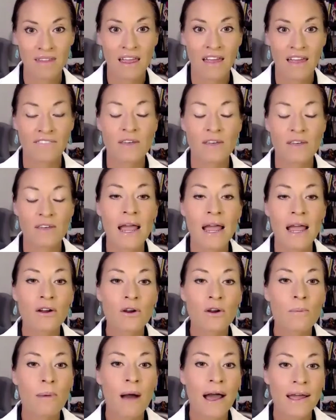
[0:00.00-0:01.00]
If the
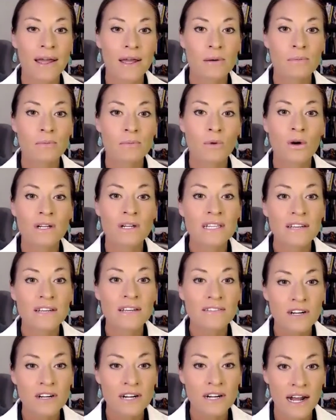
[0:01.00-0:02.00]
microbiome or
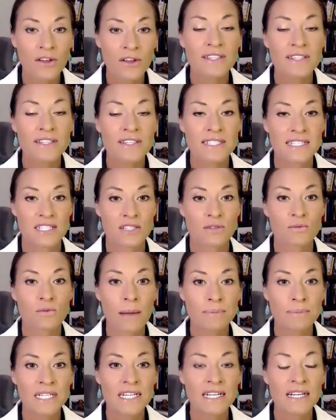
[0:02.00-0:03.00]
liver health is
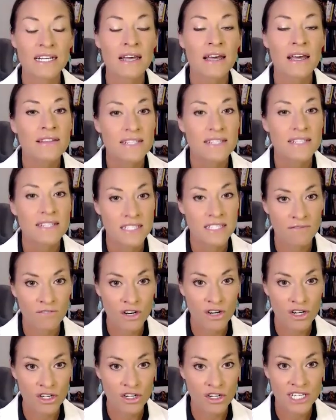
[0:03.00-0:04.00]
disrupted, this
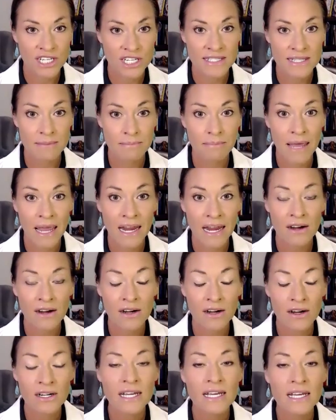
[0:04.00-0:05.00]
conversion is
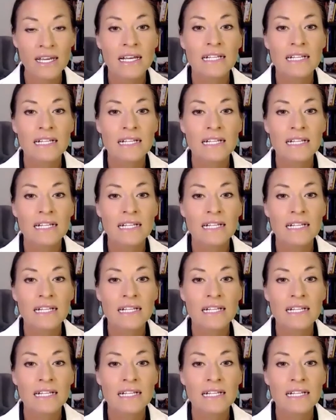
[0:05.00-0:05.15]
impaired,